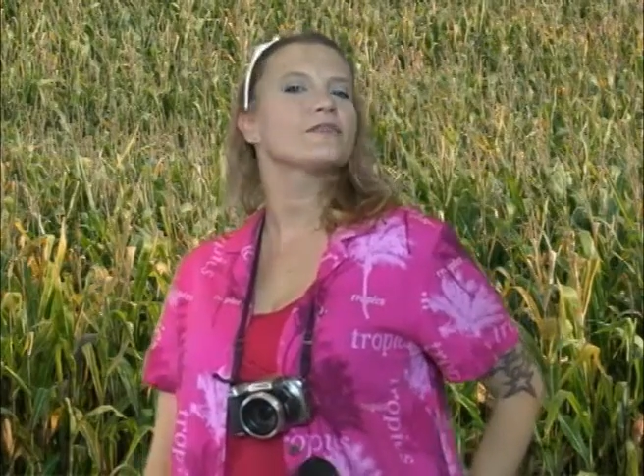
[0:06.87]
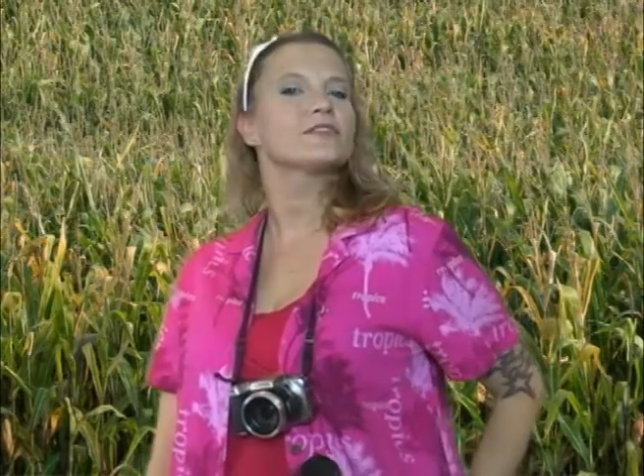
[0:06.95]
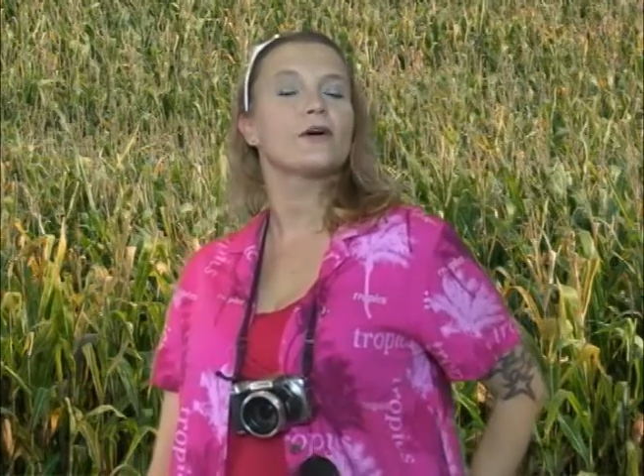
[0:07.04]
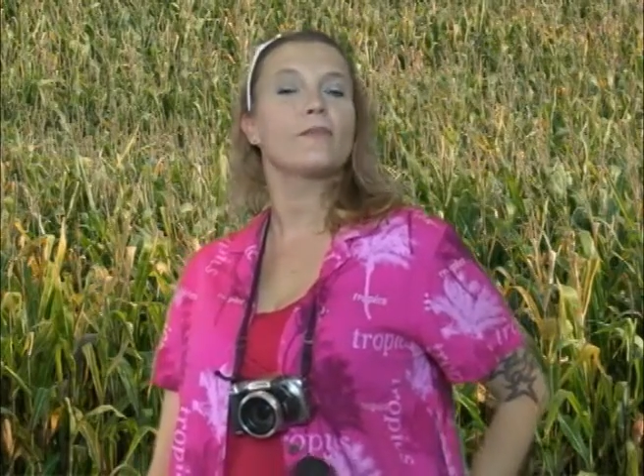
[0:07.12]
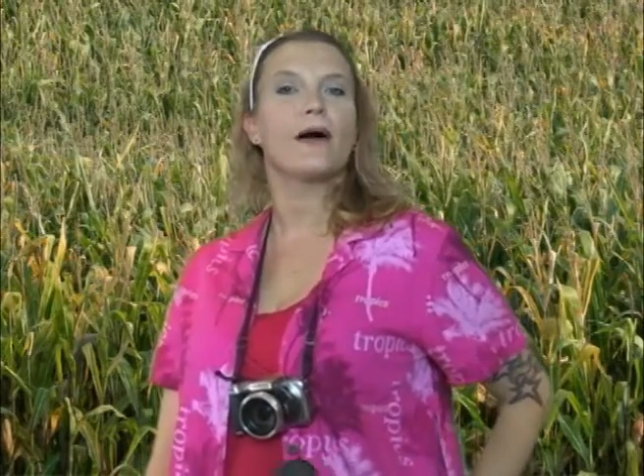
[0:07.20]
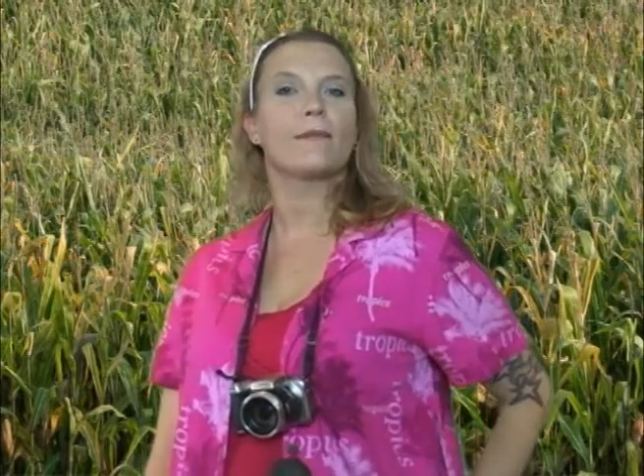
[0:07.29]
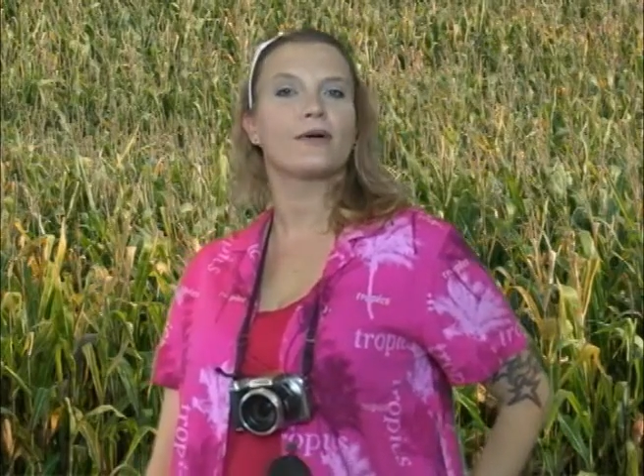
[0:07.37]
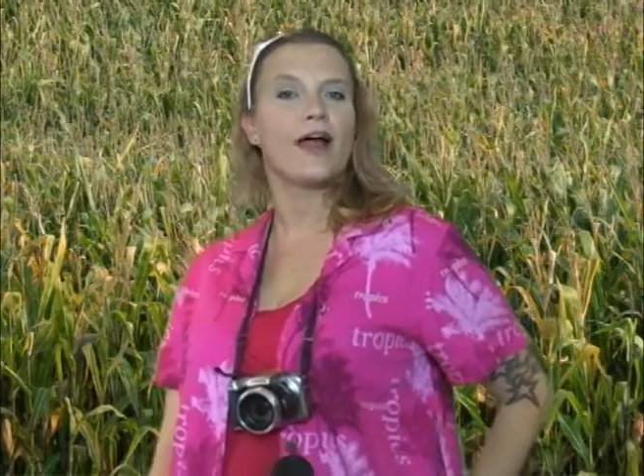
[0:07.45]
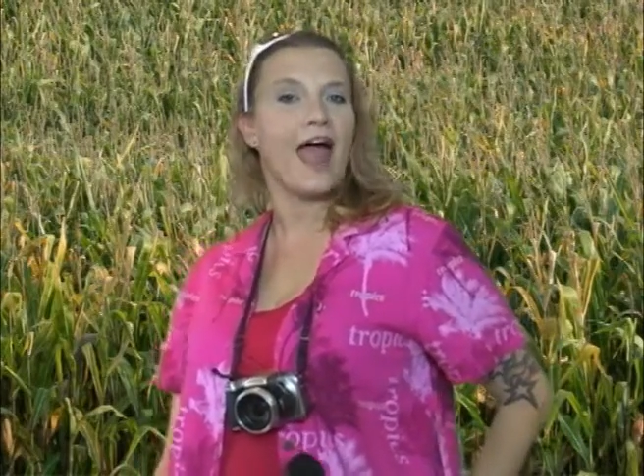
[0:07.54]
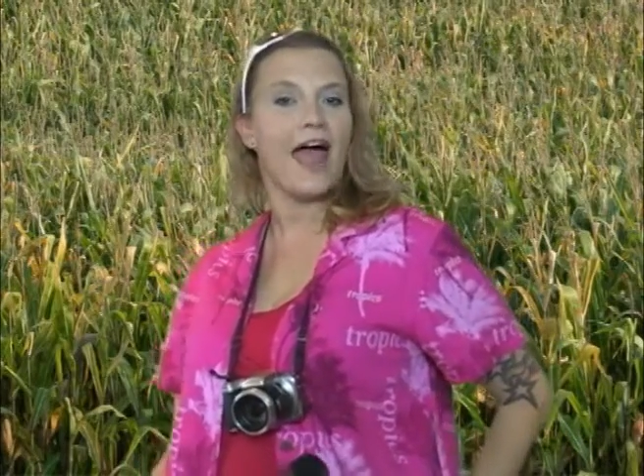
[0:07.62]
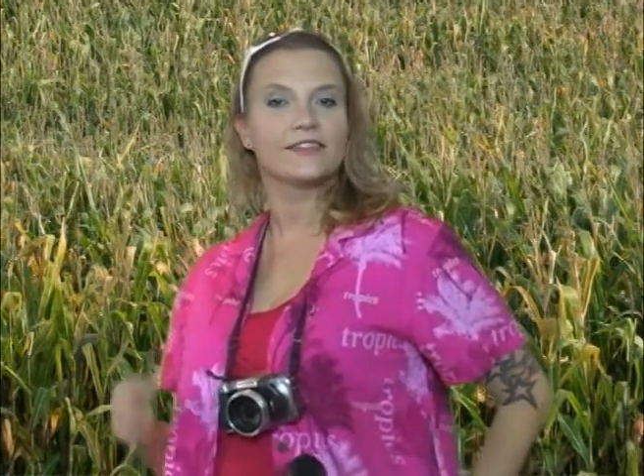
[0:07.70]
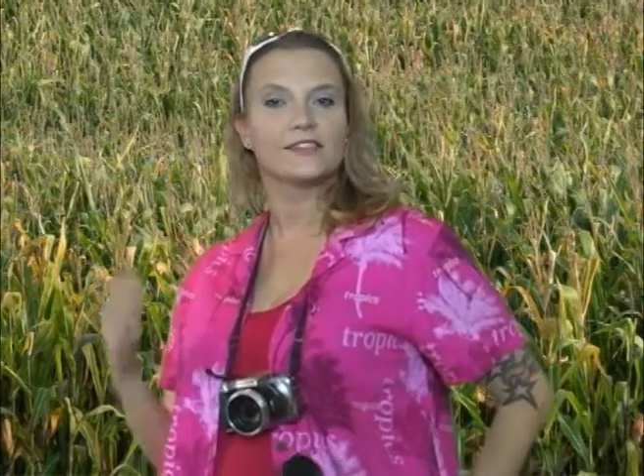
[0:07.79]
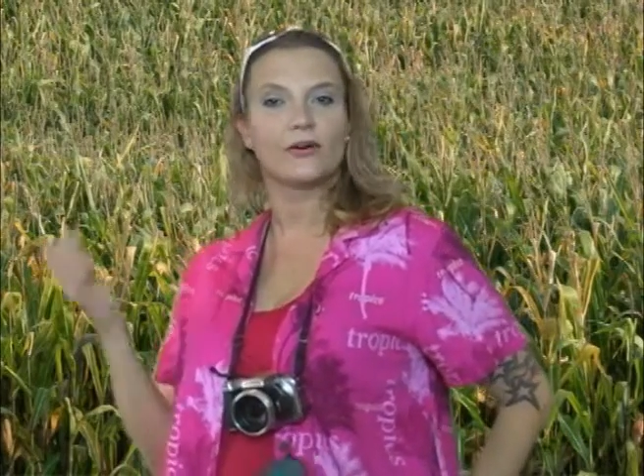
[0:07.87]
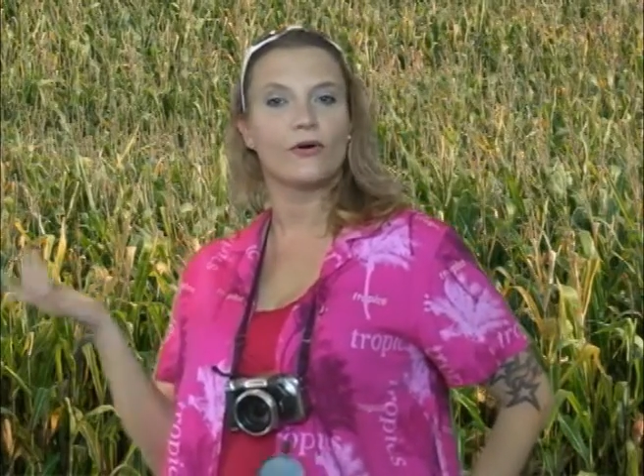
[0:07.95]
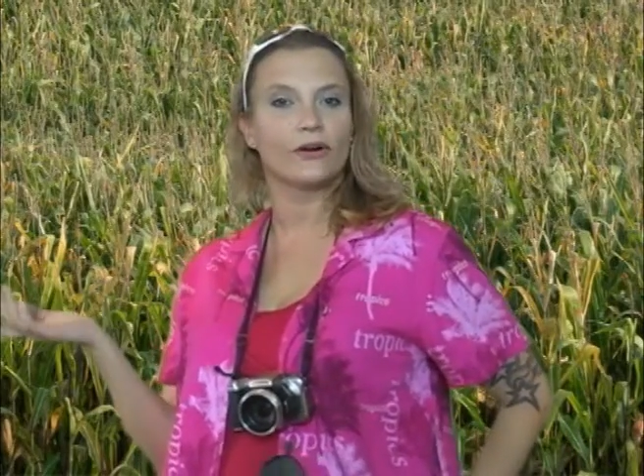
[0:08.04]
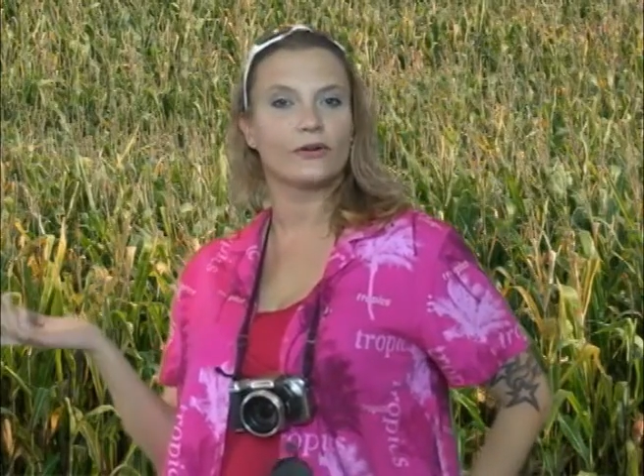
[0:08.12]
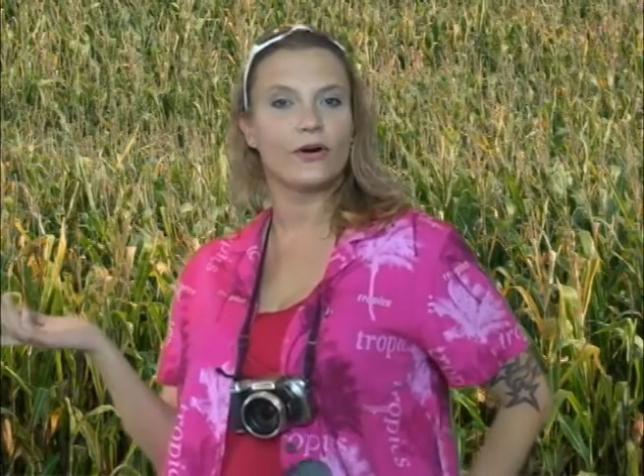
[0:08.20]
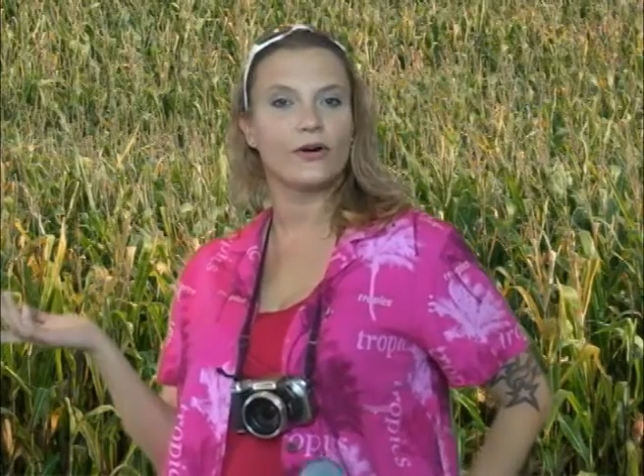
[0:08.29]
soap opera As the Corn
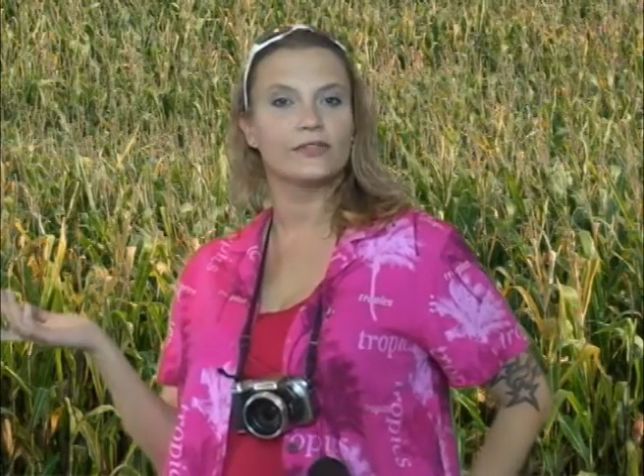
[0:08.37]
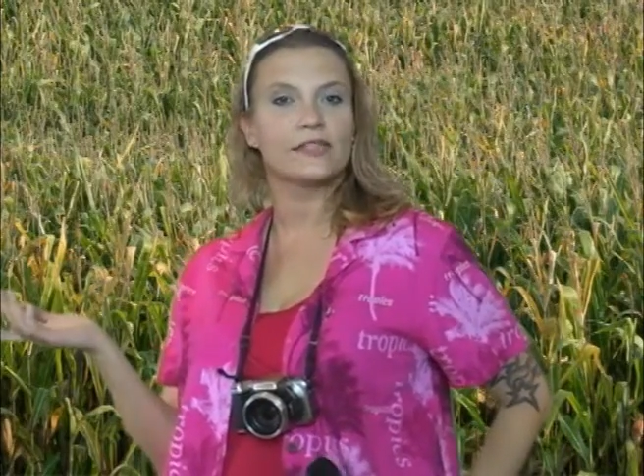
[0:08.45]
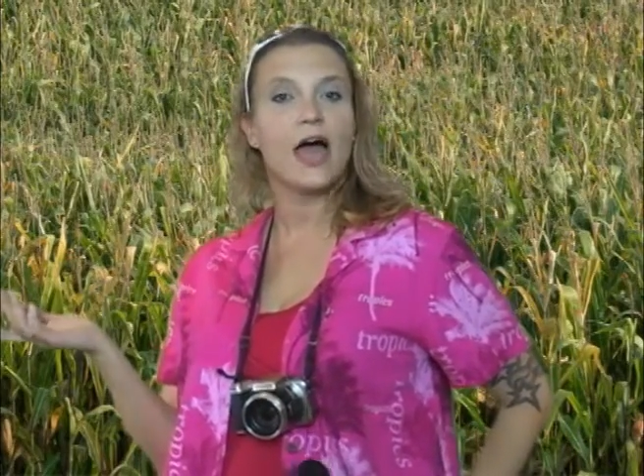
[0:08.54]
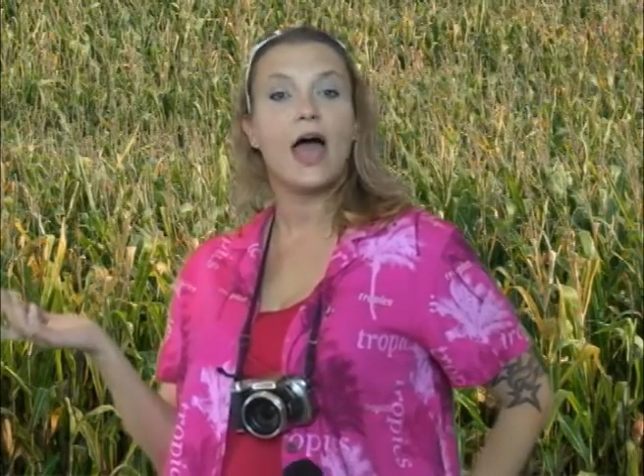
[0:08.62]
Grows.